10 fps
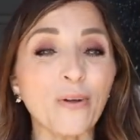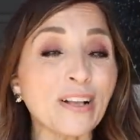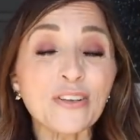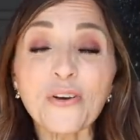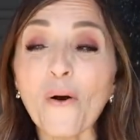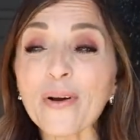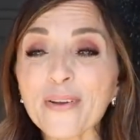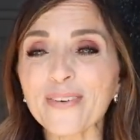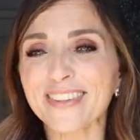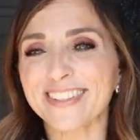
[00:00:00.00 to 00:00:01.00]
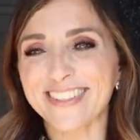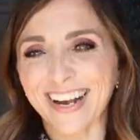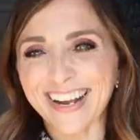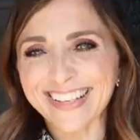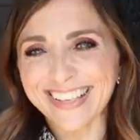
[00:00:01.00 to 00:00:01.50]
and going with us to
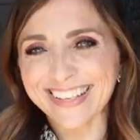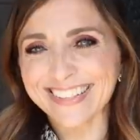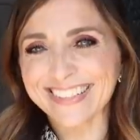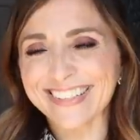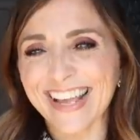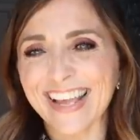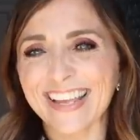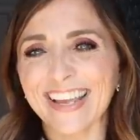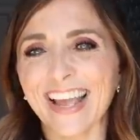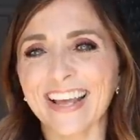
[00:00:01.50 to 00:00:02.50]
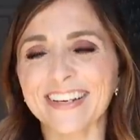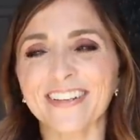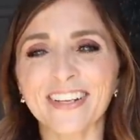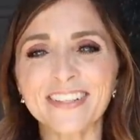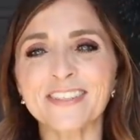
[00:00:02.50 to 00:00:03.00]
IKEA today. And
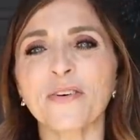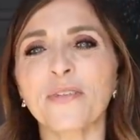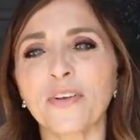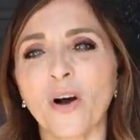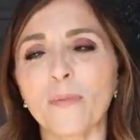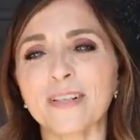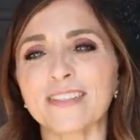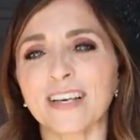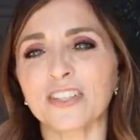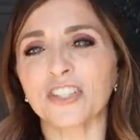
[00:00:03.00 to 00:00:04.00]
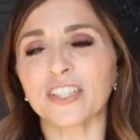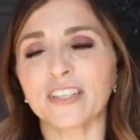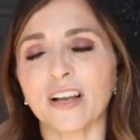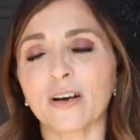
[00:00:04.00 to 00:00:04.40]
let us know in the comment section.